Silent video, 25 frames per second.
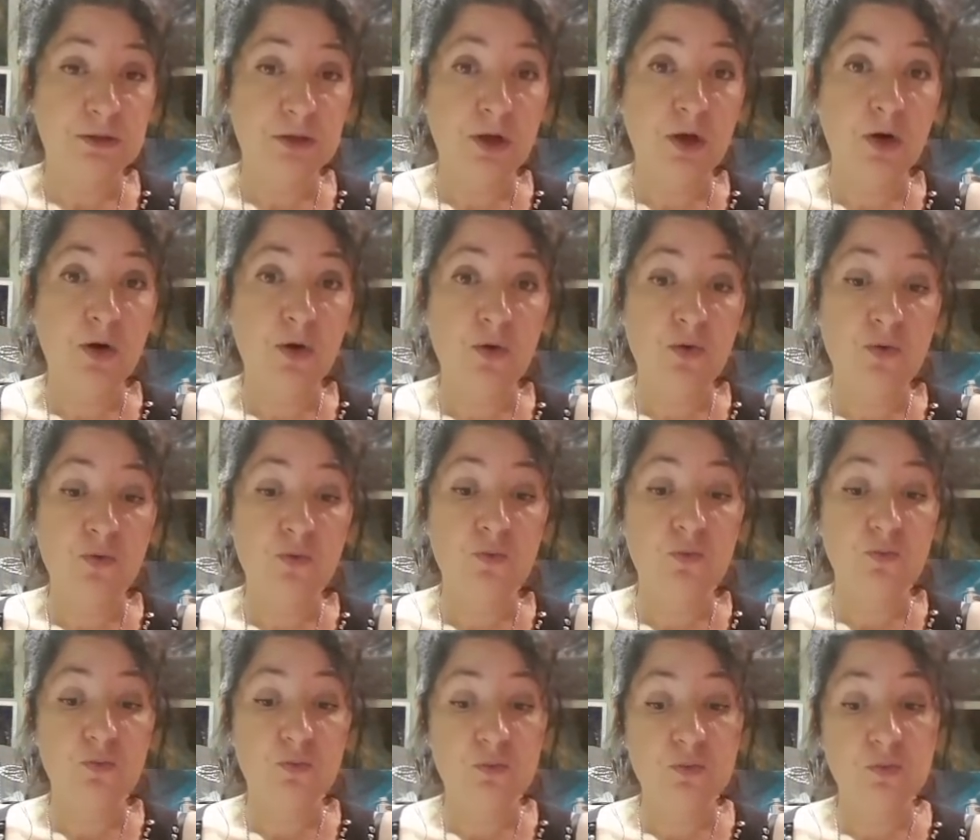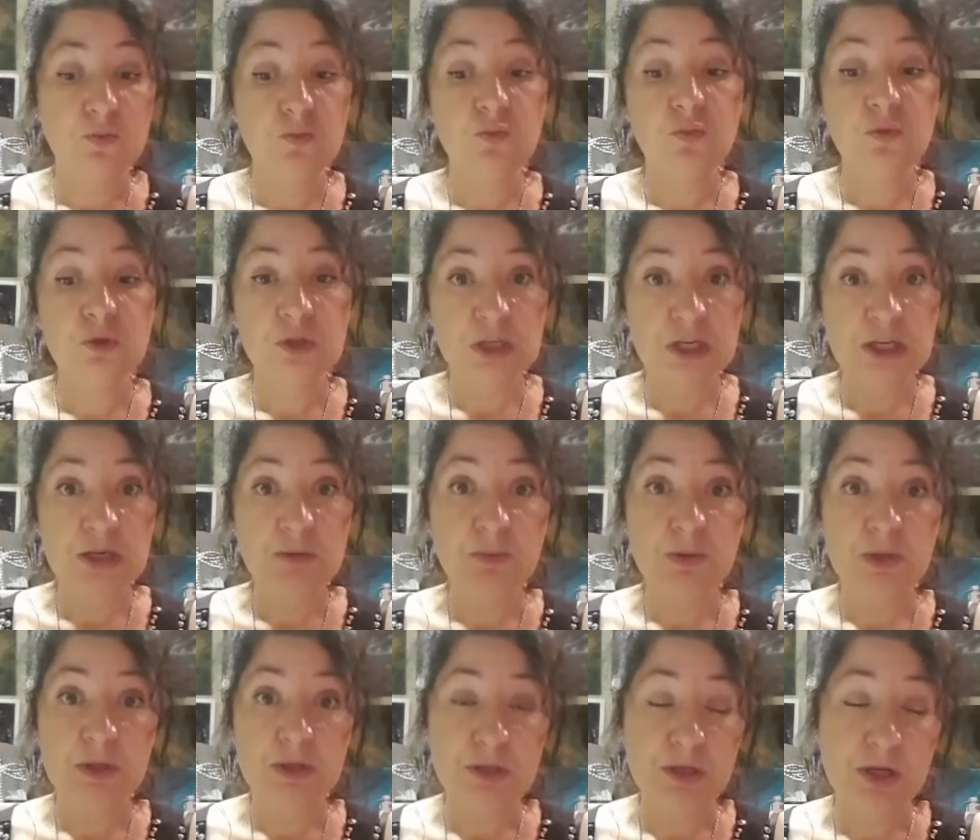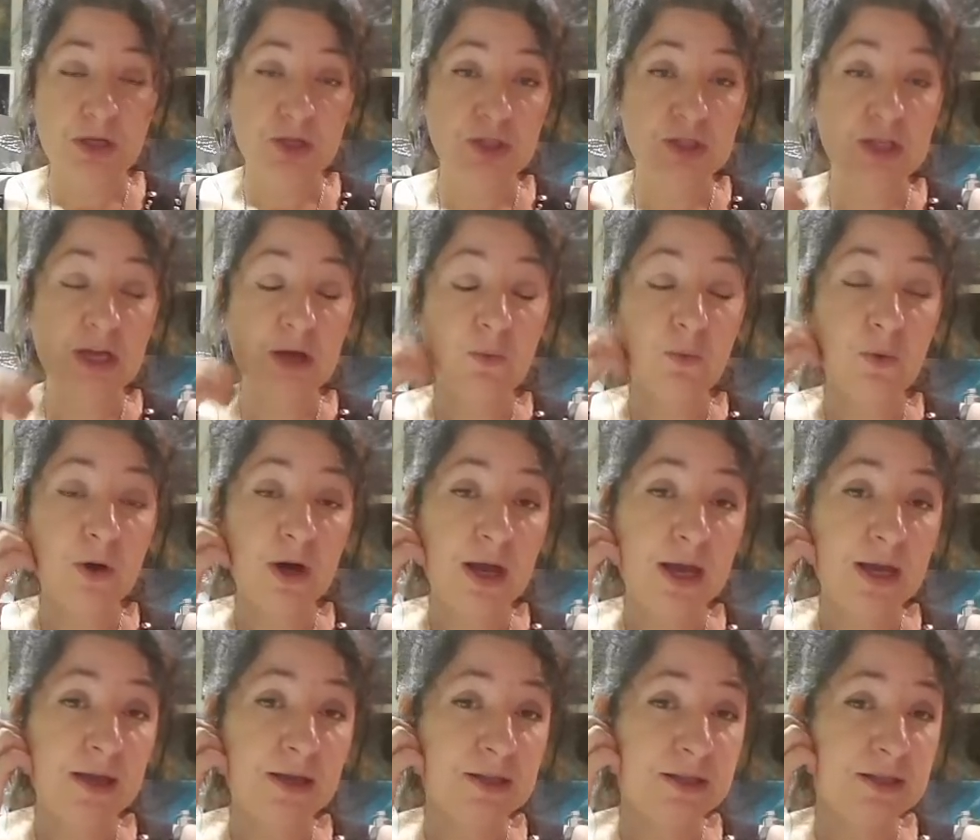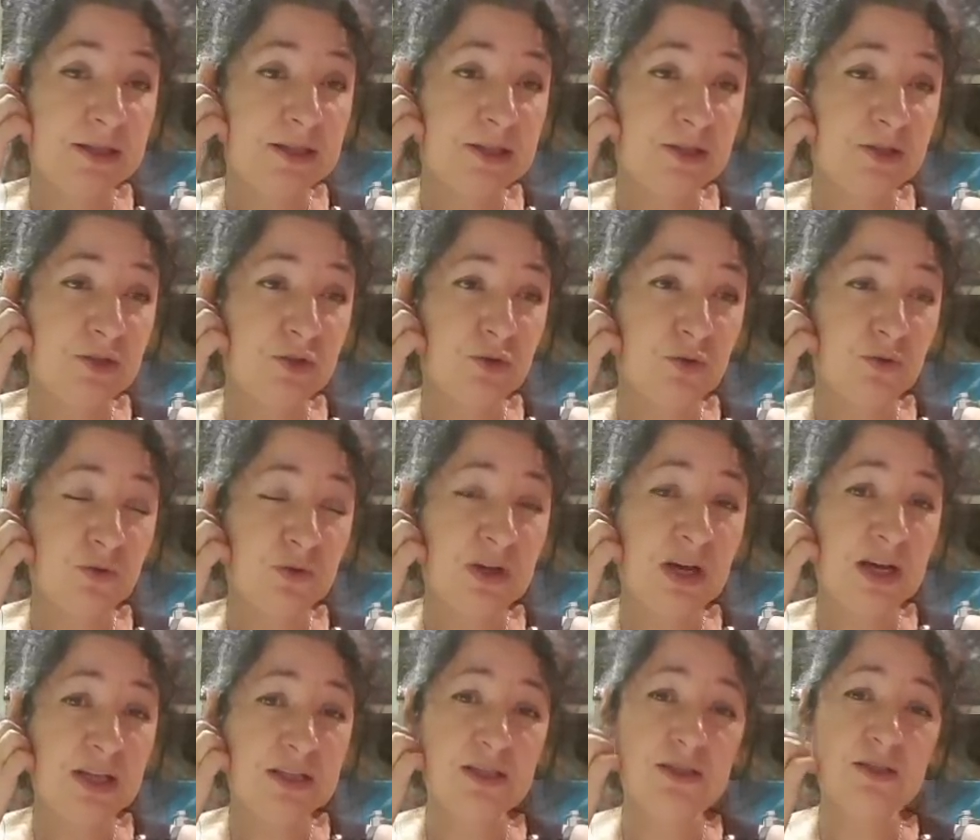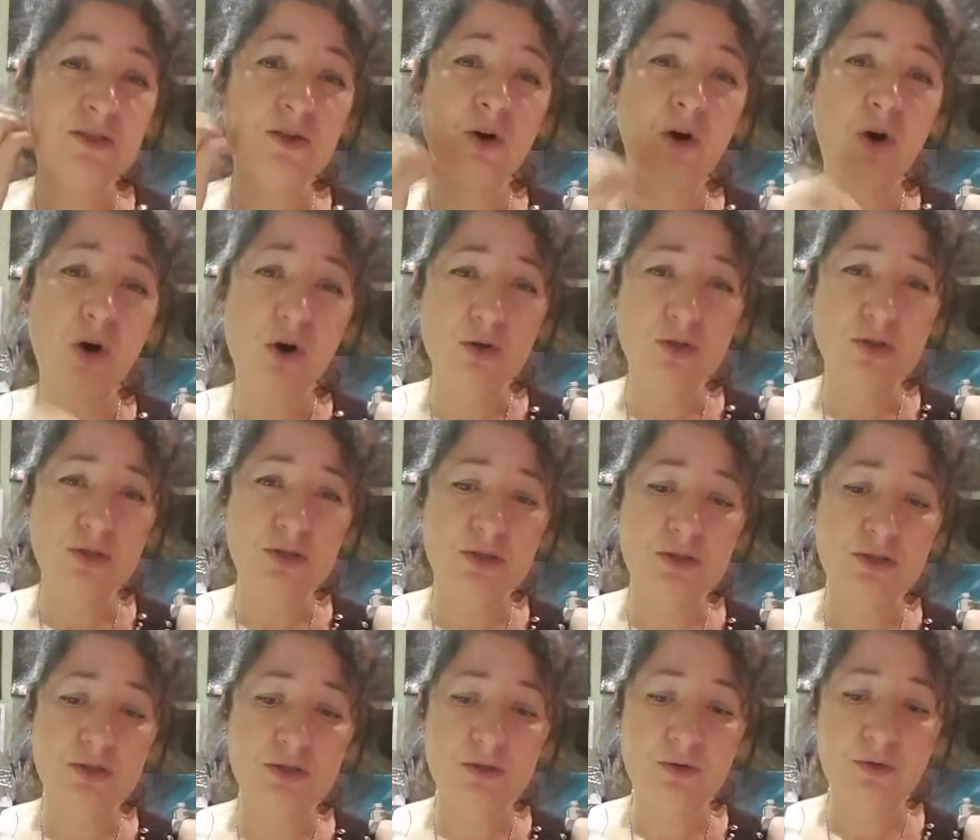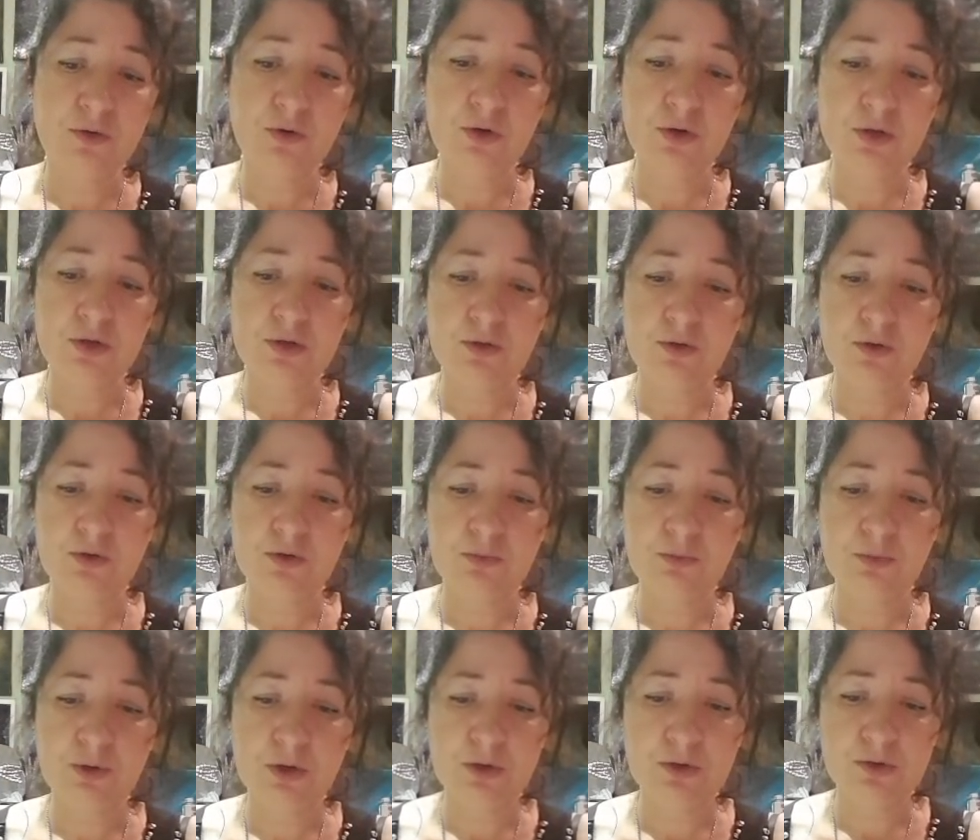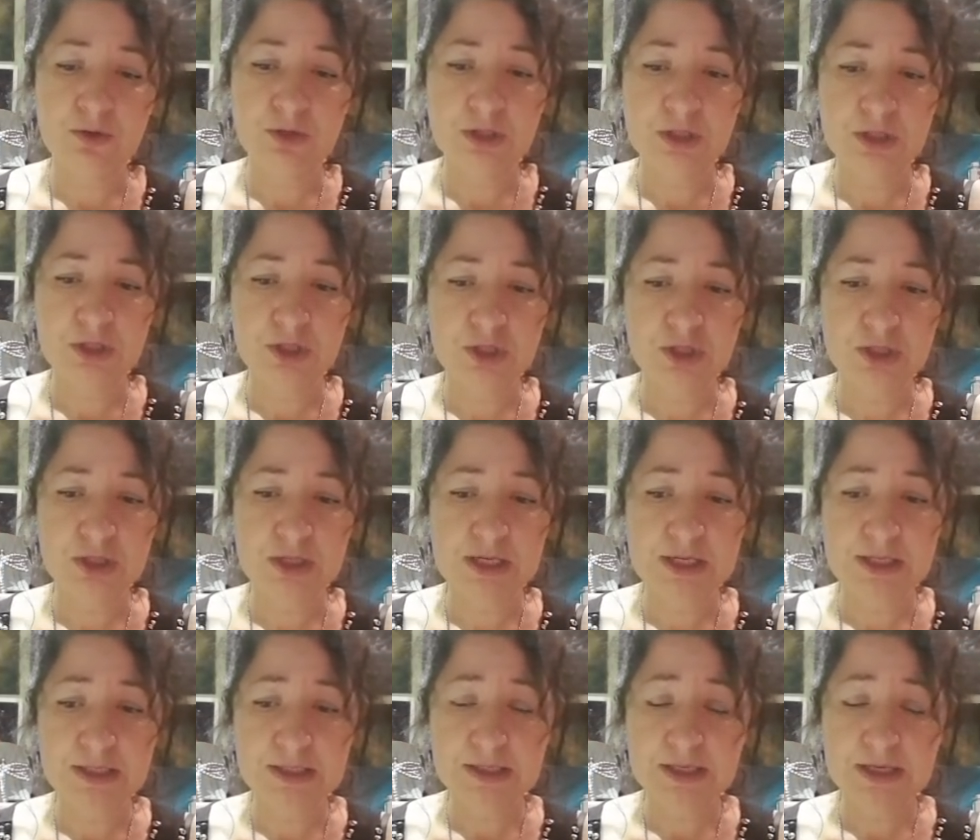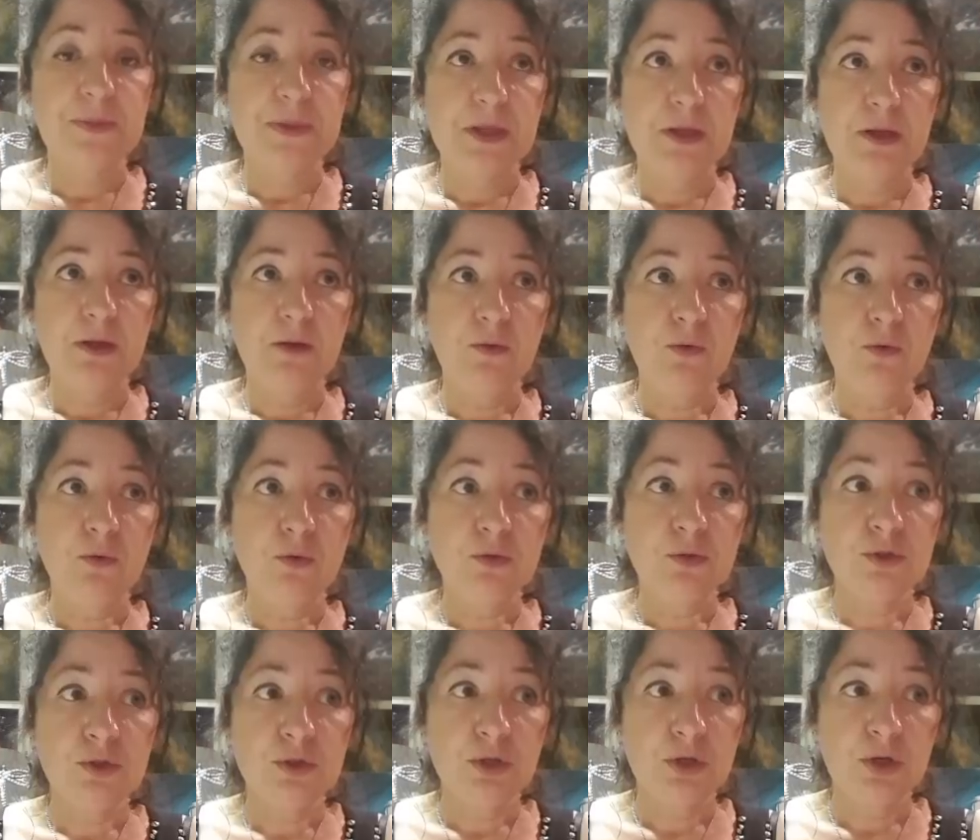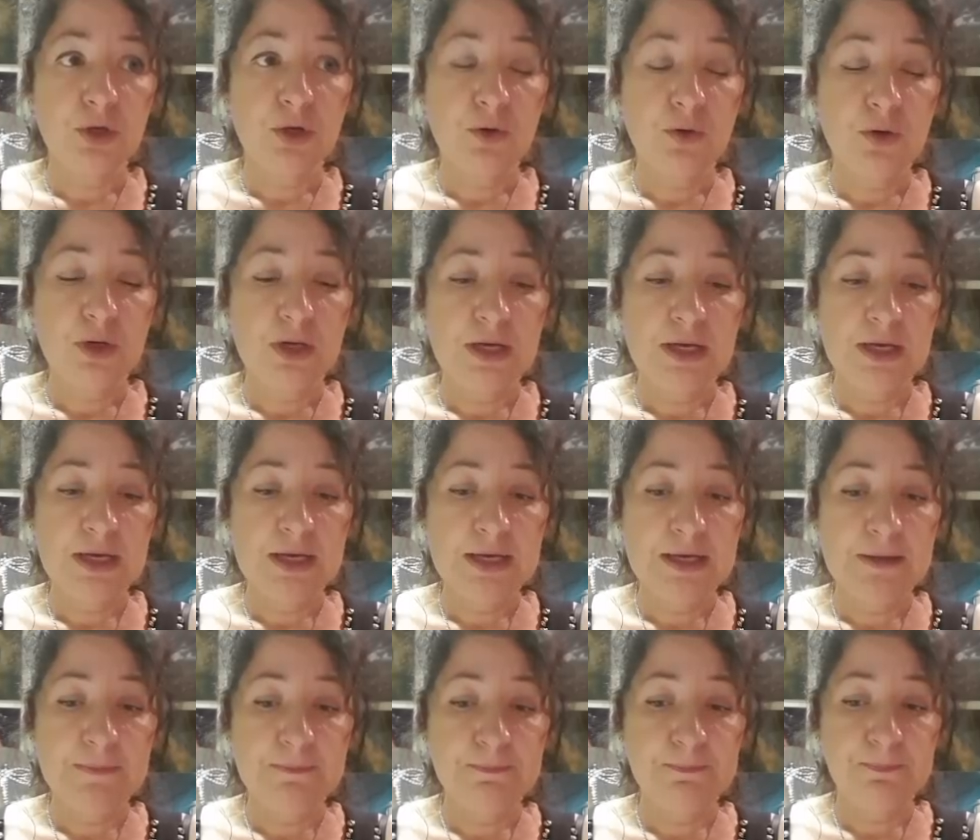So keep in touch. That way it sort of cuts costs on postage and things. Also,